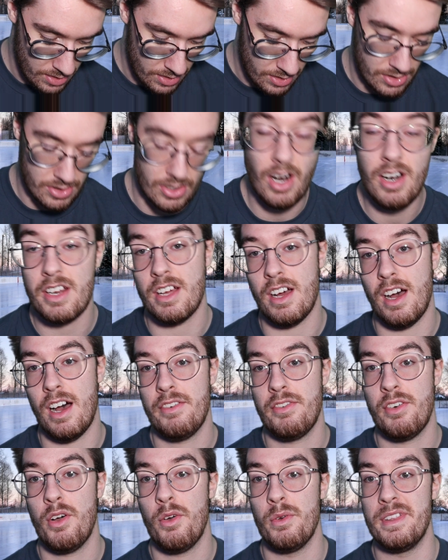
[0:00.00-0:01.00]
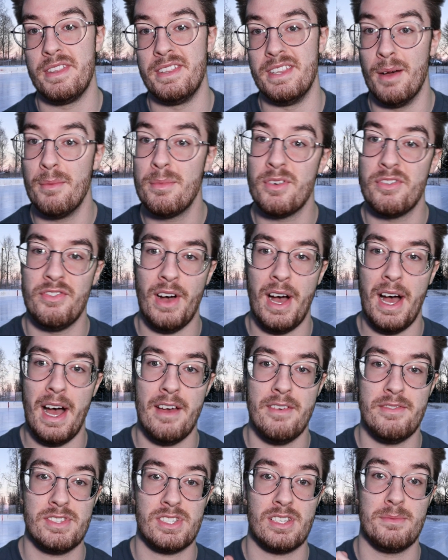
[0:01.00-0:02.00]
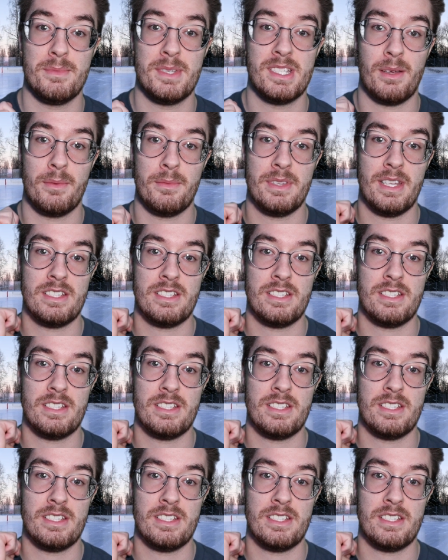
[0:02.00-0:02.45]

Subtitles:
Starting off with number 5 is going to be something